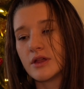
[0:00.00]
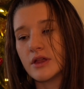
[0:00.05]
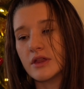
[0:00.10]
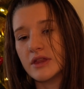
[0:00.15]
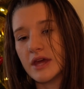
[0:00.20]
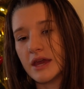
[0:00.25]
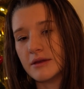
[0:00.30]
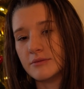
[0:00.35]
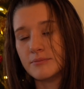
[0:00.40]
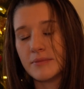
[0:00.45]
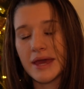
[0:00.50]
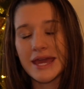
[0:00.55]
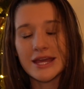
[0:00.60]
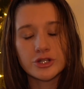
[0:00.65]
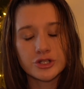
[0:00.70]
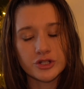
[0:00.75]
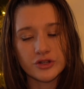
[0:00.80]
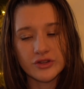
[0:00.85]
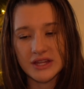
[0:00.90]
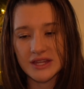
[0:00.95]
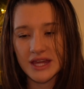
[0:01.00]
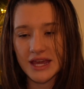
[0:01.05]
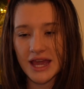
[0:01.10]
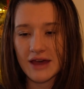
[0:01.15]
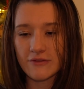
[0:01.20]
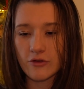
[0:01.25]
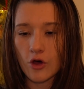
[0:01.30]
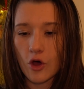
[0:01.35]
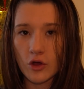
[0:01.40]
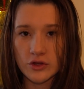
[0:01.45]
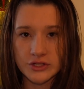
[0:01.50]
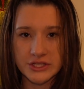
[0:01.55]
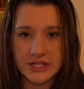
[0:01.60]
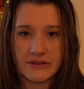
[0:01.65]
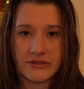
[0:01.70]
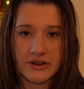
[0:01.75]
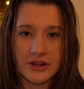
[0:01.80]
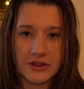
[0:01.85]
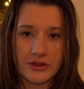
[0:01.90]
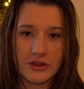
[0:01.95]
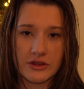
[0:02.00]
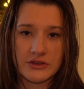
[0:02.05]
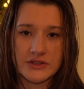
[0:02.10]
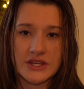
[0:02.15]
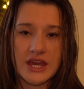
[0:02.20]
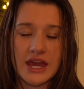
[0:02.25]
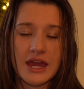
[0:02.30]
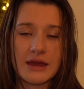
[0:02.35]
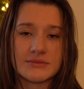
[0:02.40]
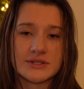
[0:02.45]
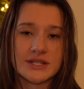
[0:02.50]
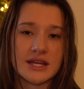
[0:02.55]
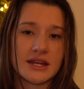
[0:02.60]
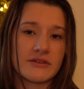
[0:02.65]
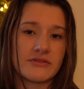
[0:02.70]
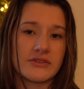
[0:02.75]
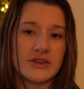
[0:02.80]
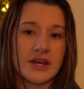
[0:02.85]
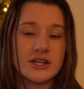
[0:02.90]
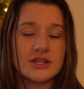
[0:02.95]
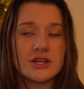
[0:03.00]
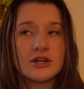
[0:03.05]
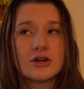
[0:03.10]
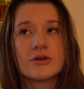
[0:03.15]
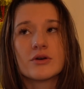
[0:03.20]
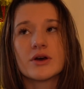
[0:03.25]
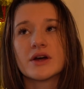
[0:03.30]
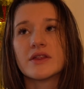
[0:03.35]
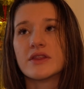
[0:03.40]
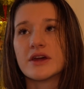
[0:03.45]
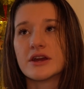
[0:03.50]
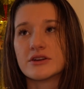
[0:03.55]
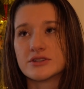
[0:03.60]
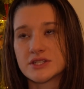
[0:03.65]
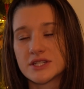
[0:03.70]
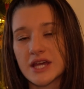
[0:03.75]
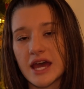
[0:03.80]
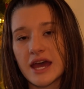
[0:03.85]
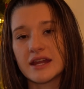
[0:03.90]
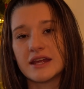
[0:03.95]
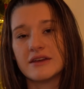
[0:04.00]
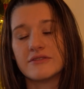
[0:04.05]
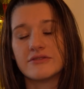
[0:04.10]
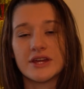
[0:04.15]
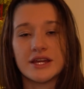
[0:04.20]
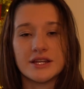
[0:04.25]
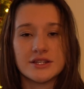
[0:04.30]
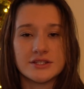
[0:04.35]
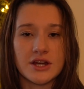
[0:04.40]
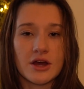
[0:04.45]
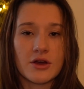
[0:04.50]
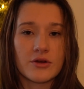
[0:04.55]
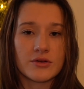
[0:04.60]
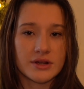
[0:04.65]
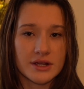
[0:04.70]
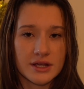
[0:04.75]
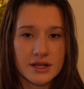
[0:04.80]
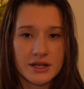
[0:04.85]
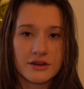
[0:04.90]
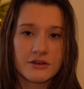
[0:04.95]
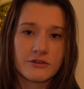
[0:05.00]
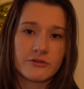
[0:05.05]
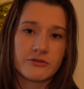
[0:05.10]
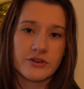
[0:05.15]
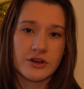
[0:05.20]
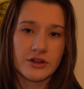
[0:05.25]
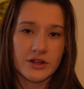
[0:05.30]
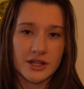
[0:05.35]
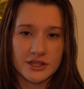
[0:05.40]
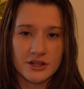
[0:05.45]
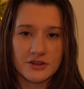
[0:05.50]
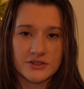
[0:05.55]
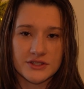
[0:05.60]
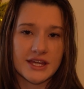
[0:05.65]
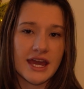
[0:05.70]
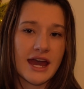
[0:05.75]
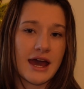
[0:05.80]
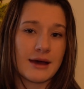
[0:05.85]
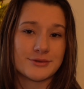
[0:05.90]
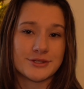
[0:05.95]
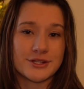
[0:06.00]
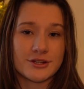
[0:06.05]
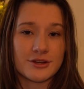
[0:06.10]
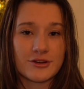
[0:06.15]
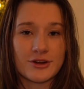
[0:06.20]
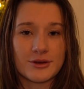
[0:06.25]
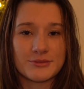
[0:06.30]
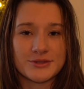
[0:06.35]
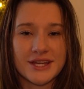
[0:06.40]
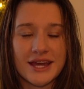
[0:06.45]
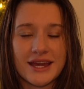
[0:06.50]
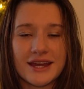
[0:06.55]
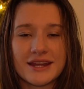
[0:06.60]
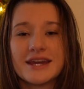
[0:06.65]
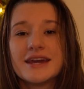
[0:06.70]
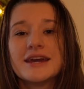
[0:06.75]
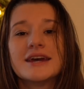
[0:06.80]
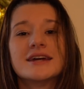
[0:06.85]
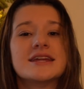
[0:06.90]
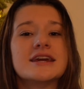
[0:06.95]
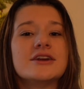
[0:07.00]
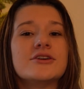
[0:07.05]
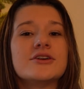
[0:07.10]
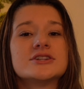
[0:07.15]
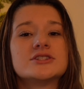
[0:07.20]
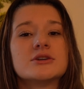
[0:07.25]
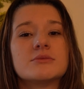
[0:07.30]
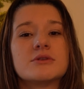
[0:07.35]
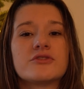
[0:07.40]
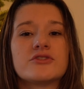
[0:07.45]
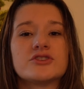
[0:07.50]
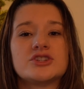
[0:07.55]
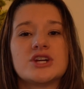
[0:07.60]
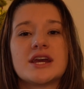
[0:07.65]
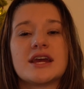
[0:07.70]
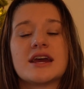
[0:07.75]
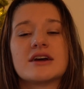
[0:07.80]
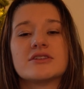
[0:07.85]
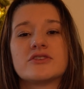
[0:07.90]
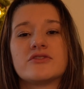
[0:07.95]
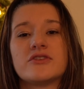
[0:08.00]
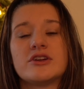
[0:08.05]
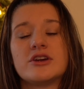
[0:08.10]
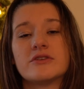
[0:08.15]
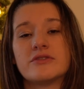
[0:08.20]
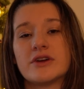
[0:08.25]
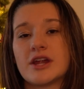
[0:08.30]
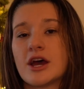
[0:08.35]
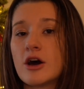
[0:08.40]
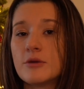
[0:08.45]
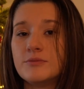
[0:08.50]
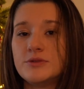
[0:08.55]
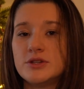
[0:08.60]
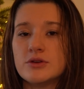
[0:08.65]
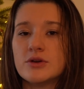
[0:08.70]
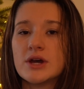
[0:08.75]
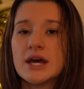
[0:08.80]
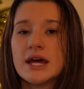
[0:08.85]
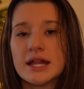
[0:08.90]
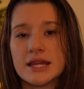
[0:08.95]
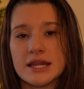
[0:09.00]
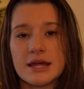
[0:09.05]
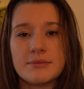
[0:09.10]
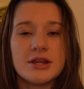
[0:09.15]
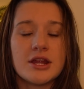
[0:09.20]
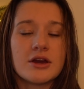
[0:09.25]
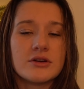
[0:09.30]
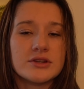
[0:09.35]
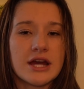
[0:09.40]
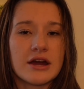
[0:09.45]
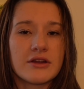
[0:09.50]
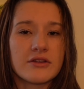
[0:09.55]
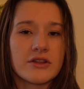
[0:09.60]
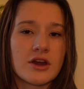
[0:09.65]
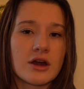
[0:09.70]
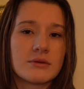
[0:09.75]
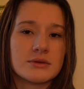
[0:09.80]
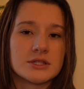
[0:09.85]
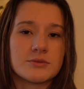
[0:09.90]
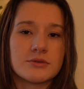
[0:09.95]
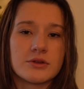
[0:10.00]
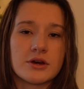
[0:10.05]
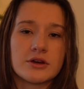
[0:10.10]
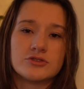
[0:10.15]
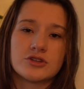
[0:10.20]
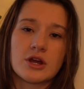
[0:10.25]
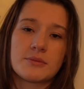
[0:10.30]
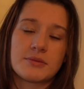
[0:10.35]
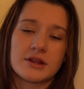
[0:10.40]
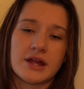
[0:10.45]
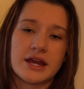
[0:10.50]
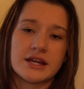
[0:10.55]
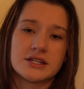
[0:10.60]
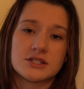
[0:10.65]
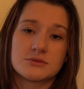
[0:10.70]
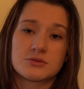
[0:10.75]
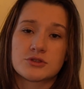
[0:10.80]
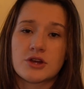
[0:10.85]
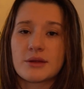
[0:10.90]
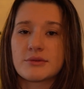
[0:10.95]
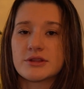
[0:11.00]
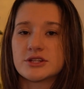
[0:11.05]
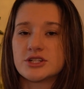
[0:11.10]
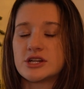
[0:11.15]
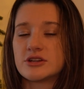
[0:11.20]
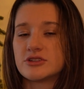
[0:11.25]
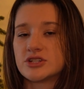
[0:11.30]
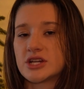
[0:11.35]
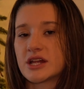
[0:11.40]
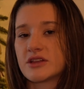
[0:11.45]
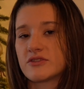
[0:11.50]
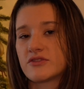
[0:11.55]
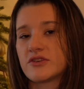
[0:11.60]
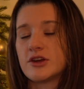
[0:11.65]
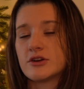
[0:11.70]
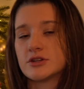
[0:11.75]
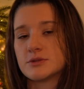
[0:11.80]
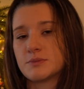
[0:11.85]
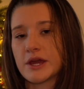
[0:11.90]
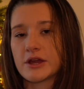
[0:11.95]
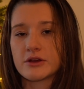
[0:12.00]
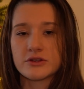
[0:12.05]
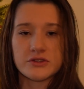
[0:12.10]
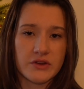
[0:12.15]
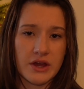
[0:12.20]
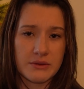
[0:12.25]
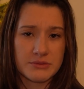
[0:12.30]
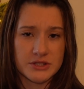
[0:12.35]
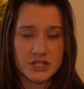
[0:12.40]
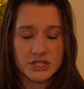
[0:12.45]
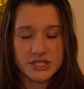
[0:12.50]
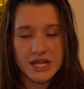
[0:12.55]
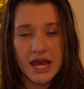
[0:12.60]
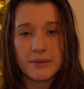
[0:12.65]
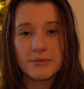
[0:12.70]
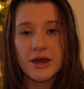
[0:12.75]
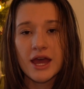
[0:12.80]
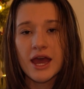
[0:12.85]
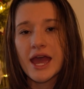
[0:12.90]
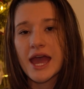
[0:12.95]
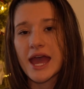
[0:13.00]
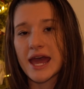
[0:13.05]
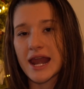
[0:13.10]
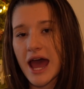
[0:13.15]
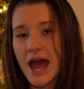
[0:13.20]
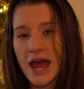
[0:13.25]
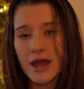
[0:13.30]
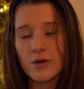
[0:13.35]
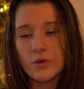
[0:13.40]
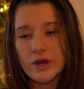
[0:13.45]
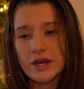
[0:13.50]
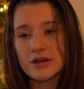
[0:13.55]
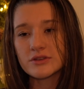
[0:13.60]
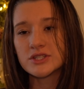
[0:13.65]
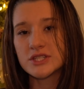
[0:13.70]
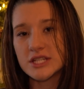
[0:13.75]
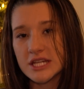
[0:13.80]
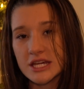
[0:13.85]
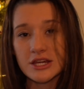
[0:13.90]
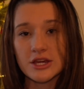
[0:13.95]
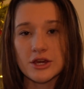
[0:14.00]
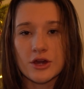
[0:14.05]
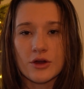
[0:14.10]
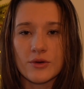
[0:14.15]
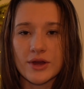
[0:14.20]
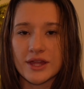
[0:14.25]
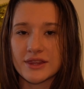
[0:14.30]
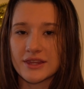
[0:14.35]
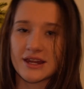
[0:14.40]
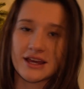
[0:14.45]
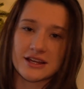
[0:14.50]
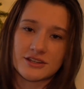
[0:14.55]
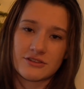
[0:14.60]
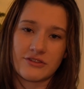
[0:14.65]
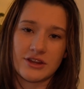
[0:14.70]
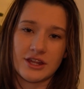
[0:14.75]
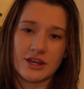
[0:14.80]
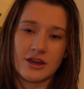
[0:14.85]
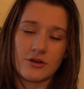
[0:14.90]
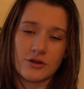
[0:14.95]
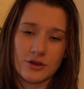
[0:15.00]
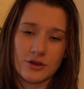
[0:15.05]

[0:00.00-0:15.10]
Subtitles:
they make sure that they have all 7 of those games, and if they do, they're set. If they don't, fill in those gaps, you know what I'm saying? Thank you guys so much for checking out this video. If it helped you, let me know down in the comments below. Drop it a like, subscribe to the channel, check out this video. It's bangers, vibe, it's a good time, and I will see you in the next video.